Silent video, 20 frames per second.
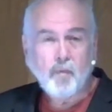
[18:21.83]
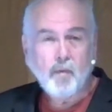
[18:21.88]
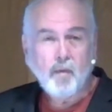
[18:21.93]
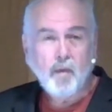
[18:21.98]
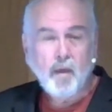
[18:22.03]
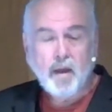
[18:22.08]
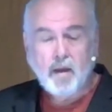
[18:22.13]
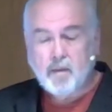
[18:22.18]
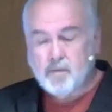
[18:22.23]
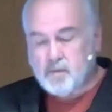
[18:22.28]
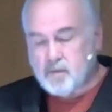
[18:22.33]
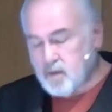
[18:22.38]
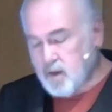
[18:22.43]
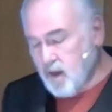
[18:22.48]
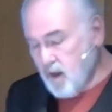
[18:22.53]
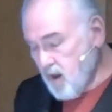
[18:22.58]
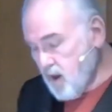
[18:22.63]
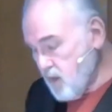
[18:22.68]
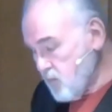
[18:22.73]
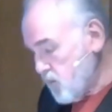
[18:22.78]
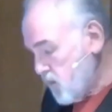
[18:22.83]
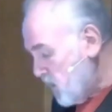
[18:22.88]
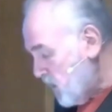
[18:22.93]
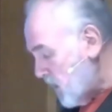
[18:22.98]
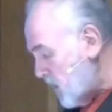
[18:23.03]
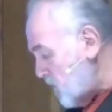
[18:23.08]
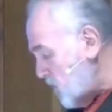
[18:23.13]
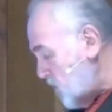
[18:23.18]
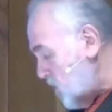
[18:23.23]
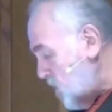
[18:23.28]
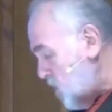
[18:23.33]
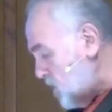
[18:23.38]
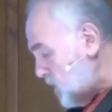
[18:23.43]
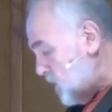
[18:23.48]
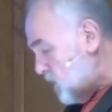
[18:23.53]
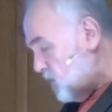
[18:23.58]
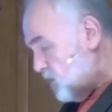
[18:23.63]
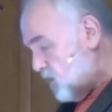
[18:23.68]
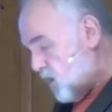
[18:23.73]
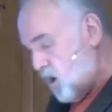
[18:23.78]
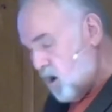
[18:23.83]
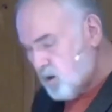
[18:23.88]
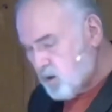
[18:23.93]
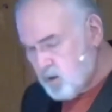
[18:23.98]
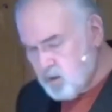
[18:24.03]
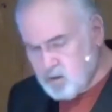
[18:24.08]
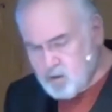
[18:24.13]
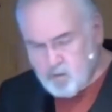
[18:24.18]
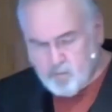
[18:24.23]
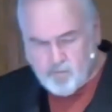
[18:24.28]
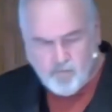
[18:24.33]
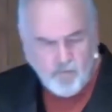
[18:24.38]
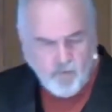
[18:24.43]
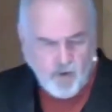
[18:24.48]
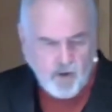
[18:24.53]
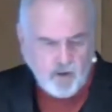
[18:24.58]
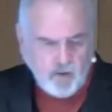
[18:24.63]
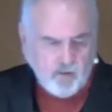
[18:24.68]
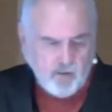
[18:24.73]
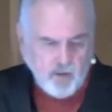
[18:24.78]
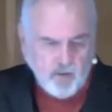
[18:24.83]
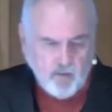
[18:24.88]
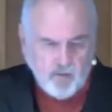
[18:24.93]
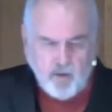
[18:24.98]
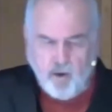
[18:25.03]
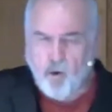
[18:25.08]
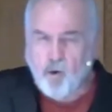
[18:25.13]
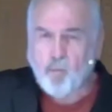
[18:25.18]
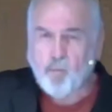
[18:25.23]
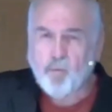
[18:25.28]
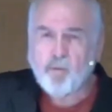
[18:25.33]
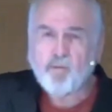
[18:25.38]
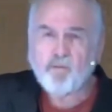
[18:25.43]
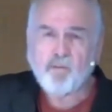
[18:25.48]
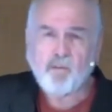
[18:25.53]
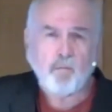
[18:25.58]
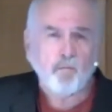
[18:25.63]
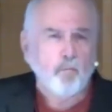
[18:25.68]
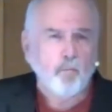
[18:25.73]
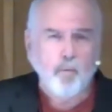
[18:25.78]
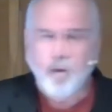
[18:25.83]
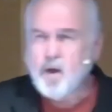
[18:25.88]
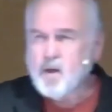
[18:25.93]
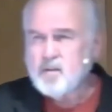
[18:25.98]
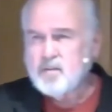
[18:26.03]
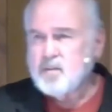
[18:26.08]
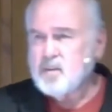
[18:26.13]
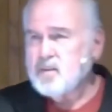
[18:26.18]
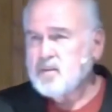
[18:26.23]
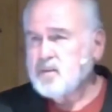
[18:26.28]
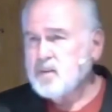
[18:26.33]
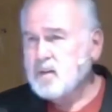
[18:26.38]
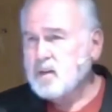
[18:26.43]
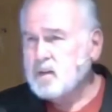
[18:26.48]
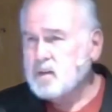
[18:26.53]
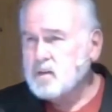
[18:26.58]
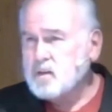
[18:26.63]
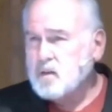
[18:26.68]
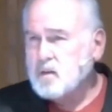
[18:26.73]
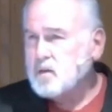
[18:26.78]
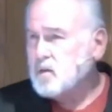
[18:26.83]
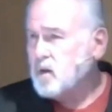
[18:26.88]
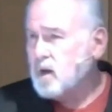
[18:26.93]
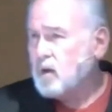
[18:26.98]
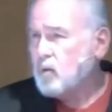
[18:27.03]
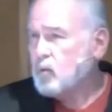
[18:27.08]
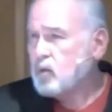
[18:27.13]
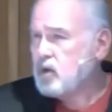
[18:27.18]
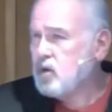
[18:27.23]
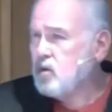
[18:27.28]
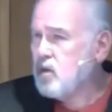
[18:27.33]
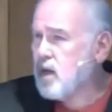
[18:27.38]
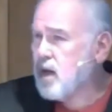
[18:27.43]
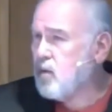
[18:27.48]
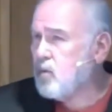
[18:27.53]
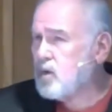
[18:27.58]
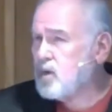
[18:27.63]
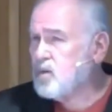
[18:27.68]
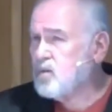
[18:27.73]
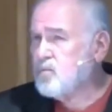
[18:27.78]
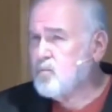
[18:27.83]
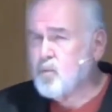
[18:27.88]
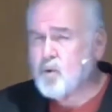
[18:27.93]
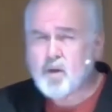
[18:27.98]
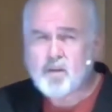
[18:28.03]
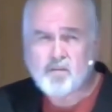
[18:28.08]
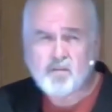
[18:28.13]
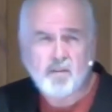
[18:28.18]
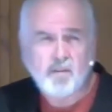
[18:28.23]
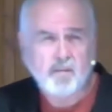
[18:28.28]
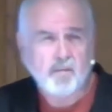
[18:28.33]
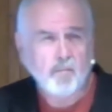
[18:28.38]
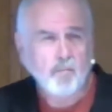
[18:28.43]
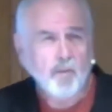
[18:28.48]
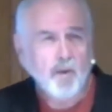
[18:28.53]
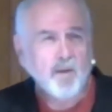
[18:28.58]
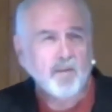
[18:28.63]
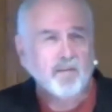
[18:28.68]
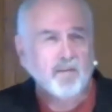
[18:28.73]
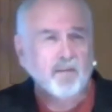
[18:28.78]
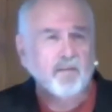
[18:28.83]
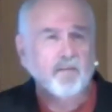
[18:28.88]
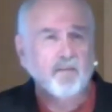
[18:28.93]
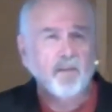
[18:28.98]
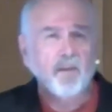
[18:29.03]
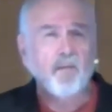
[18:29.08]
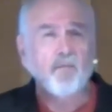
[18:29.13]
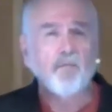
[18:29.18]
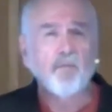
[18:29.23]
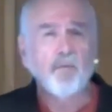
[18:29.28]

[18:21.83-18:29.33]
And at the time, and later on, and talking to friends and therapists and processing it, you know how we do that. We just process and process stuff.